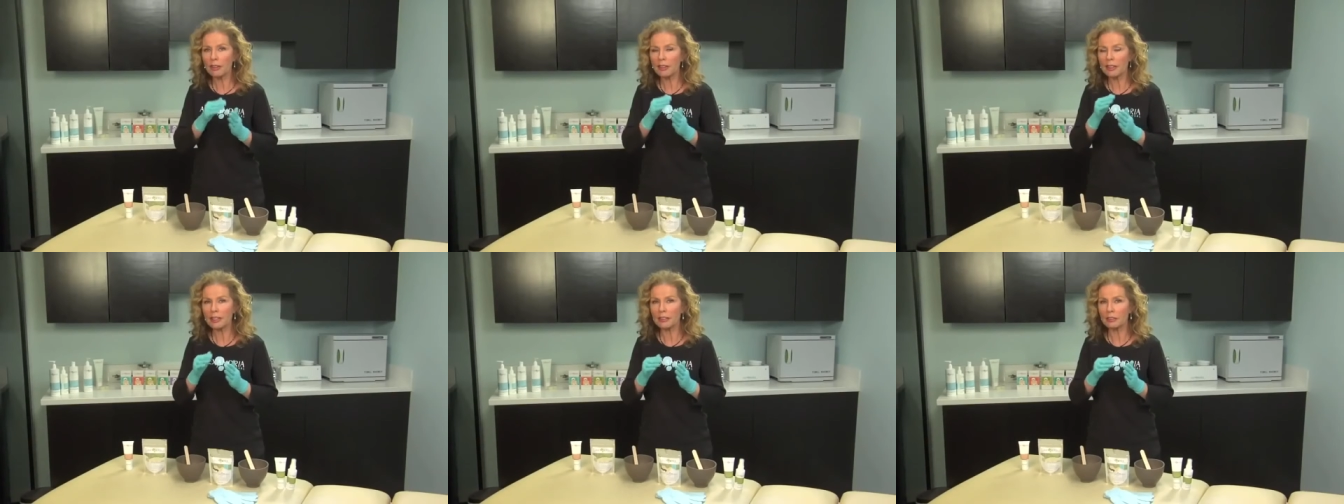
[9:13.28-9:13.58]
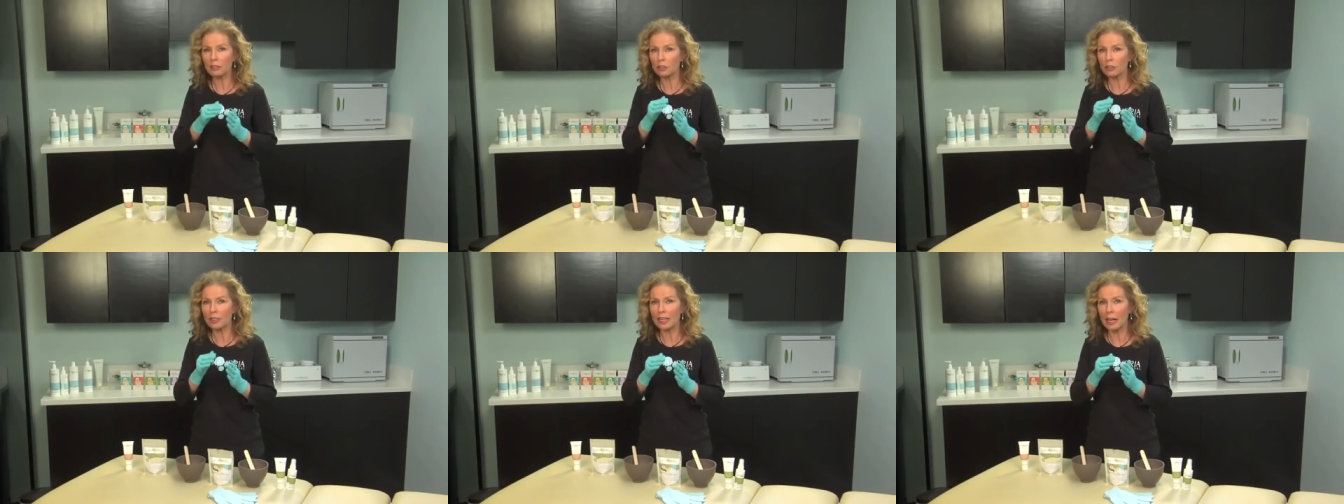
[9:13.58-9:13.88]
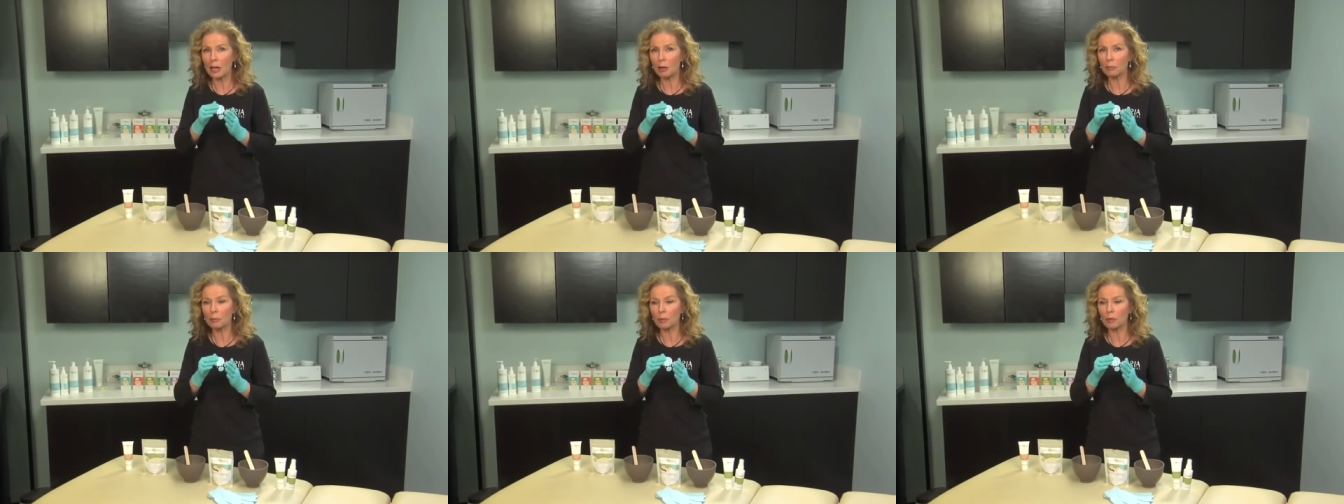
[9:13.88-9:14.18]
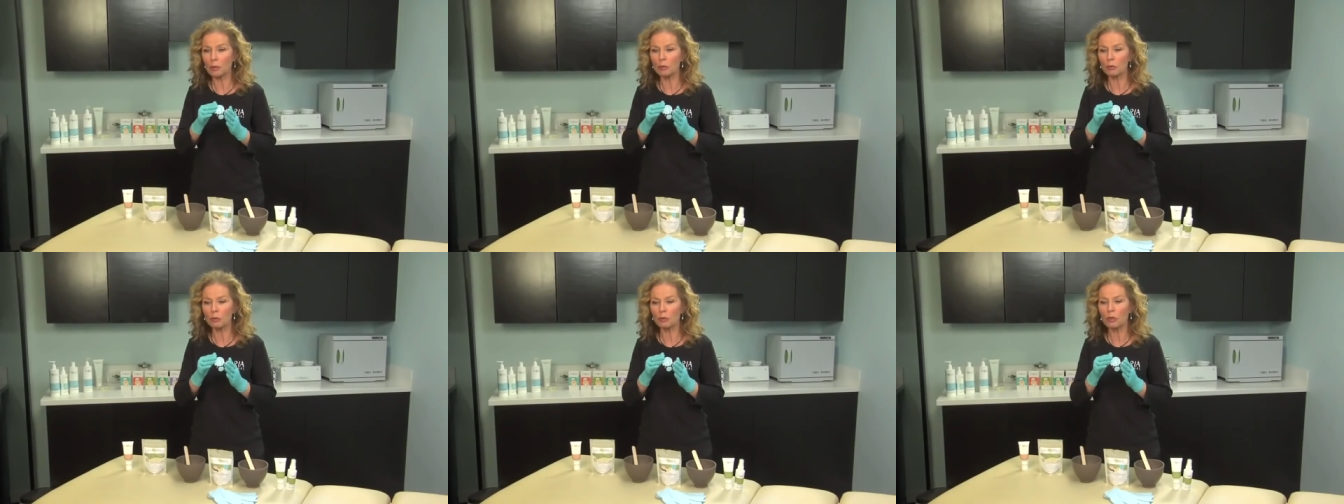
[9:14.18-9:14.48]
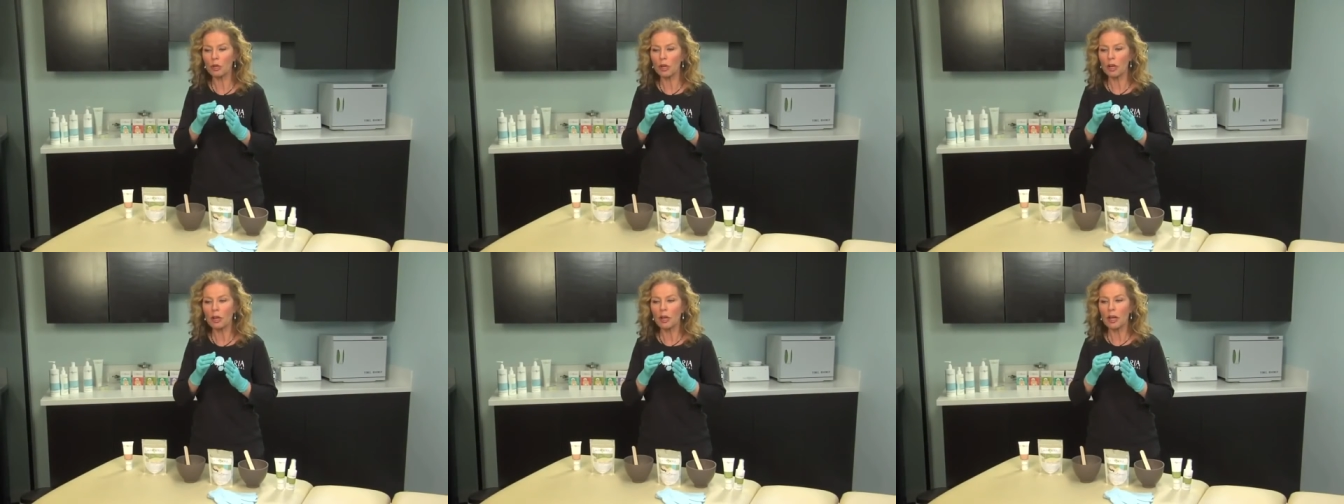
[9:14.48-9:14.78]
these are to help you
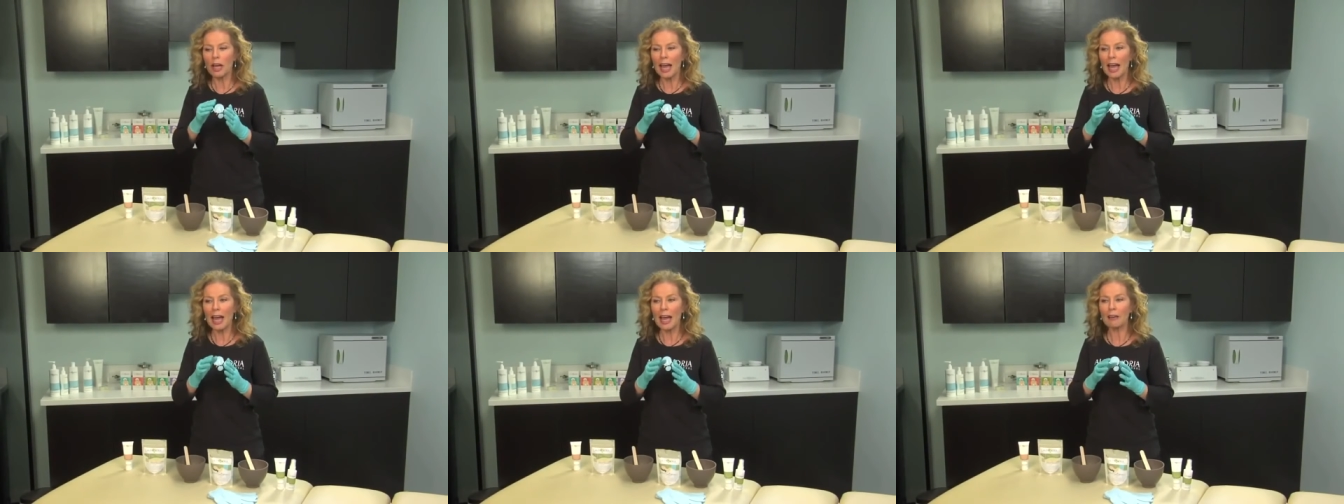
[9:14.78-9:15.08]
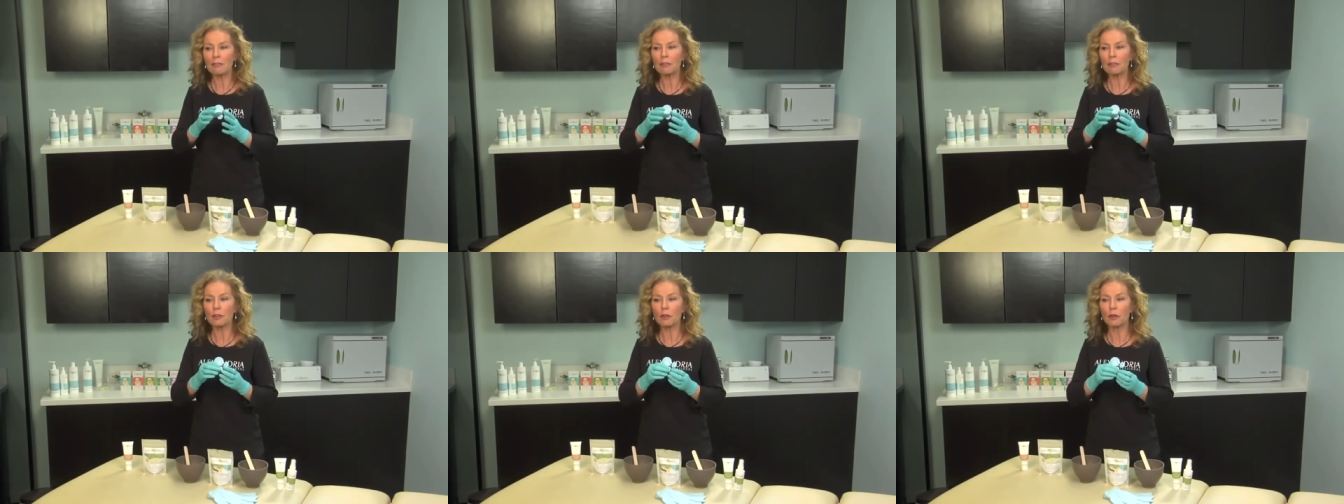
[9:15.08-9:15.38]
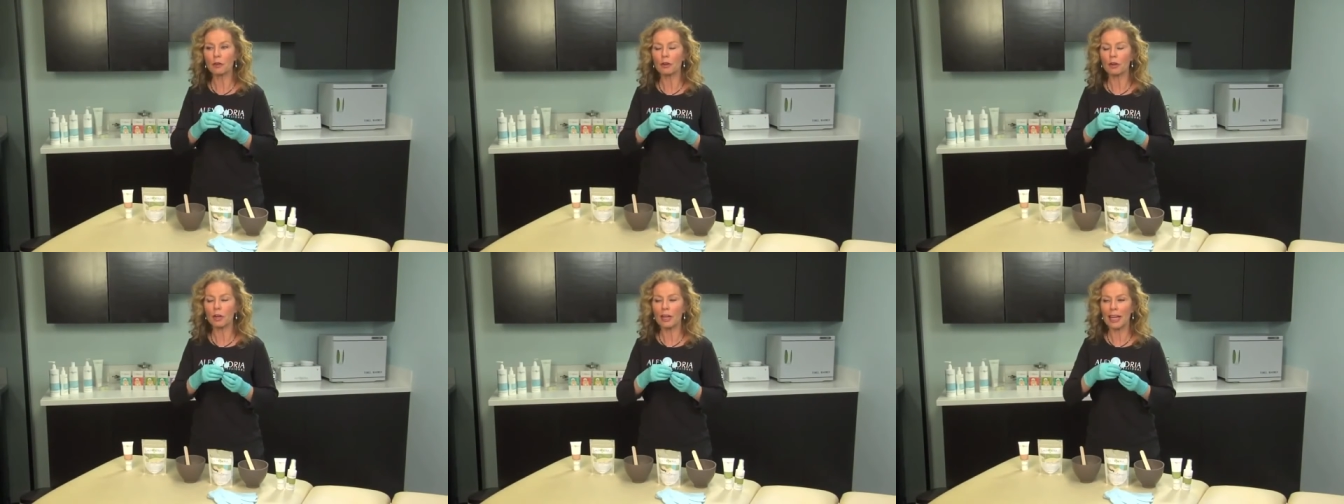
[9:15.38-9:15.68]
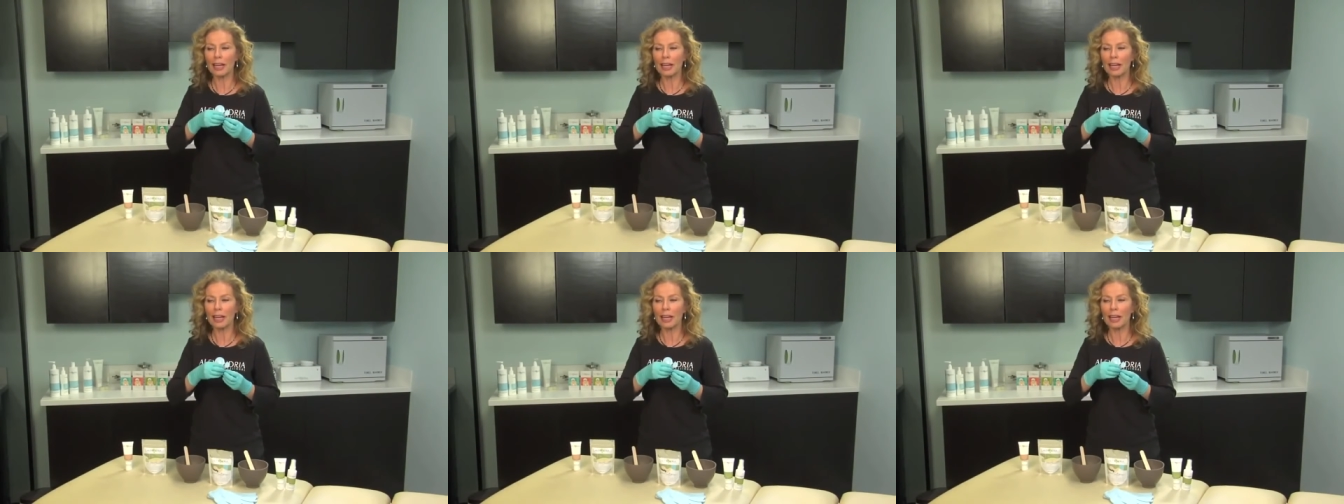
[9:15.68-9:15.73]
have your